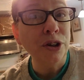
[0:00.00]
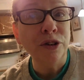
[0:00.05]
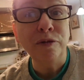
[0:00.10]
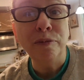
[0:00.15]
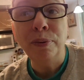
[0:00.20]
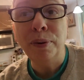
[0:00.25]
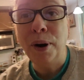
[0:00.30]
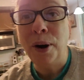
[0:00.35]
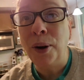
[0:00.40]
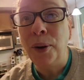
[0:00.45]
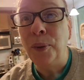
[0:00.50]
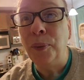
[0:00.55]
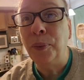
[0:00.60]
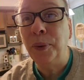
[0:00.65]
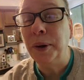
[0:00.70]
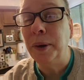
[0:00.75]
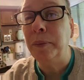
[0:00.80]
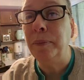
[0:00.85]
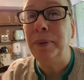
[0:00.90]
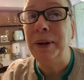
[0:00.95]
Pro
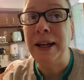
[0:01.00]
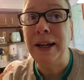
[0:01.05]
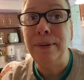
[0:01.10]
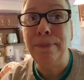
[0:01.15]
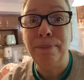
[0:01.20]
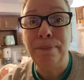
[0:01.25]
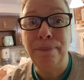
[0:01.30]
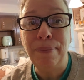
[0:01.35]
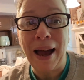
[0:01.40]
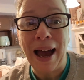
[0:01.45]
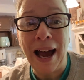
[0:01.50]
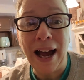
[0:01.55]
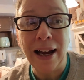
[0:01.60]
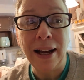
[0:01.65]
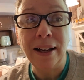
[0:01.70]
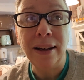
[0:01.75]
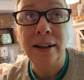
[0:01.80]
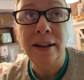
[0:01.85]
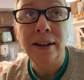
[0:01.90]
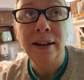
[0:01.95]
will be
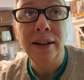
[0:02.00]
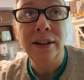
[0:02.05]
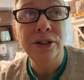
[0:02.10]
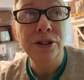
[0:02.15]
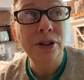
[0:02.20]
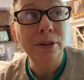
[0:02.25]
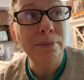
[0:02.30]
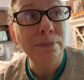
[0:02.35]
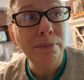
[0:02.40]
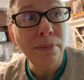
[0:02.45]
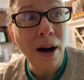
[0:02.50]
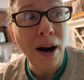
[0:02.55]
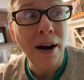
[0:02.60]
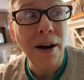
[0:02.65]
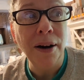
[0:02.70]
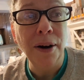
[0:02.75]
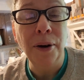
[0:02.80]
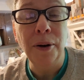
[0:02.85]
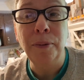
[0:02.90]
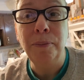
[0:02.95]
back
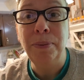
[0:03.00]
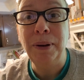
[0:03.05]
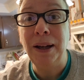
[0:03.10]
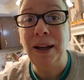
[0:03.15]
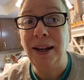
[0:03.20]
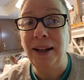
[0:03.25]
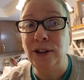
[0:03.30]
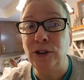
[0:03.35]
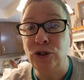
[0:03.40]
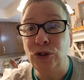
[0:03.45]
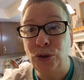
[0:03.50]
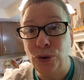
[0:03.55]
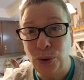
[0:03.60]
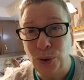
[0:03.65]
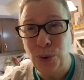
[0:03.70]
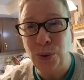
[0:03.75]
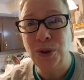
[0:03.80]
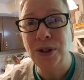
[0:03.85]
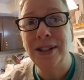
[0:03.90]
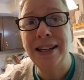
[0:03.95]
tomorrow, being
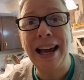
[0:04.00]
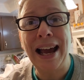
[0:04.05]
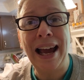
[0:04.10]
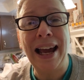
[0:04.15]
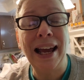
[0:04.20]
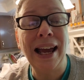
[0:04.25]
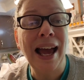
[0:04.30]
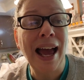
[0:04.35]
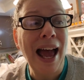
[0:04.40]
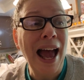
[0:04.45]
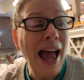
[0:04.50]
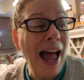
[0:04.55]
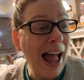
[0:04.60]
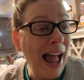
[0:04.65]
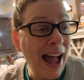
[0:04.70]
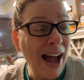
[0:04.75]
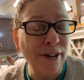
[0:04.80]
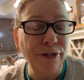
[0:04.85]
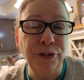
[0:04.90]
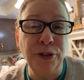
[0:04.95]
Tuesday,
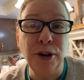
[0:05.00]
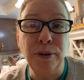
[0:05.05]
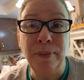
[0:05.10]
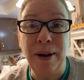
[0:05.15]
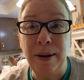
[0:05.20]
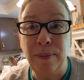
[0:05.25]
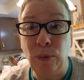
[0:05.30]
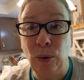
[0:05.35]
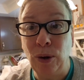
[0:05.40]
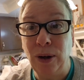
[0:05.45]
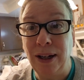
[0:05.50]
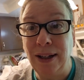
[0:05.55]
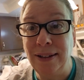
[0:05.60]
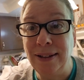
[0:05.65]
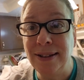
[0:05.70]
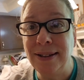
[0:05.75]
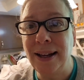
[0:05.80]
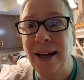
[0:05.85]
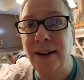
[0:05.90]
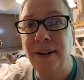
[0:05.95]
after my morning
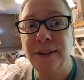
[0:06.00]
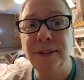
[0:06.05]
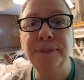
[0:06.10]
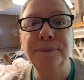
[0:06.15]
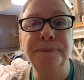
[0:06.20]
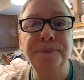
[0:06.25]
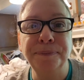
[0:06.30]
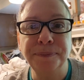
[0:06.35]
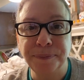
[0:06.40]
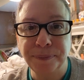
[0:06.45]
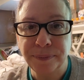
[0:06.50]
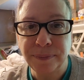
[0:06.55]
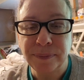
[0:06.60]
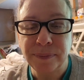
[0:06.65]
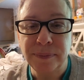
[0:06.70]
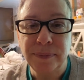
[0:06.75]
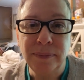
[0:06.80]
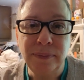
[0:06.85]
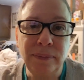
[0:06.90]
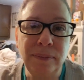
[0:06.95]
sale.
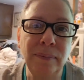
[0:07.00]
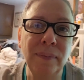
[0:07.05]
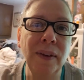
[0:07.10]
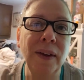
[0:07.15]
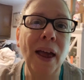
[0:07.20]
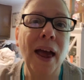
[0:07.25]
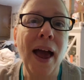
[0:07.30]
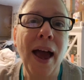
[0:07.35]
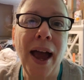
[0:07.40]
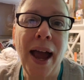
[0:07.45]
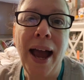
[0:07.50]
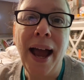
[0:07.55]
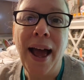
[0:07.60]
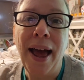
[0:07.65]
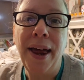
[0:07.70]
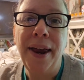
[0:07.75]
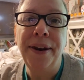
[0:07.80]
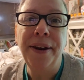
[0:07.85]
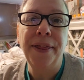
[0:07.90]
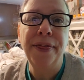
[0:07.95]

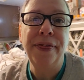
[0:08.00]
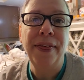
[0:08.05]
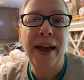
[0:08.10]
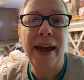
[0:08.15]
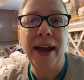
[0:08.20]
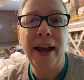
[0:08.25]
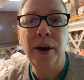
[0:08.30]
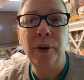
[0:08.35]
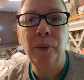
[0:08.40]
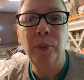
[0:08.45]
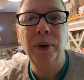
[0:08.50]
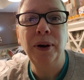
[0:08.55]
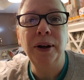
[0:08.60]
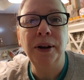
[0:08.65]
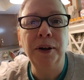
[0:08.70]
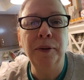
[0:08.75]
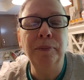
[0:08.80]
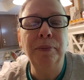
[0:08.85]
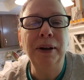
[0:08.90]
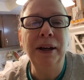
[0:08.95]
And they
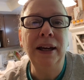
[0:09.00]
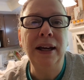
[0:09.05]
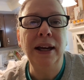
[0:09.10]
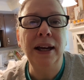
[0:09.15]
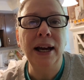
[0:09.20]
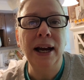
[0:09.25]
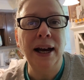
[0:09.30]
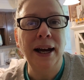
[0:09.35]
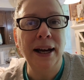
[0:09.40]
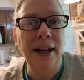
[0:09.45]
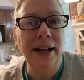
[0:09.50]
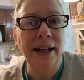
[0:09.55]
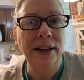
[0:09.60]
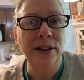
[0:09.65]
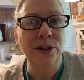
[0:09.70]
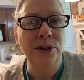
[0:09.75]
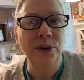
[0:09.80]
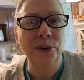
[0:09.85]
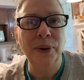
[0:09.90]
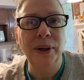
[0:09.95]
will be uh,
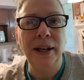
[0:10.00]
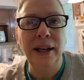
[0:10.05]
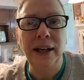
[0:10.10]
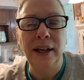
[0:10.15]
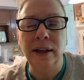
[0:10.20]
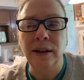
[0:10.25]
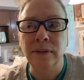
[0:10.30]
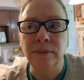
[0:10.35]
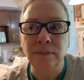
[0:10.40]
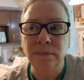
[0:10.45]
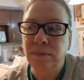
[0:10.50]
doing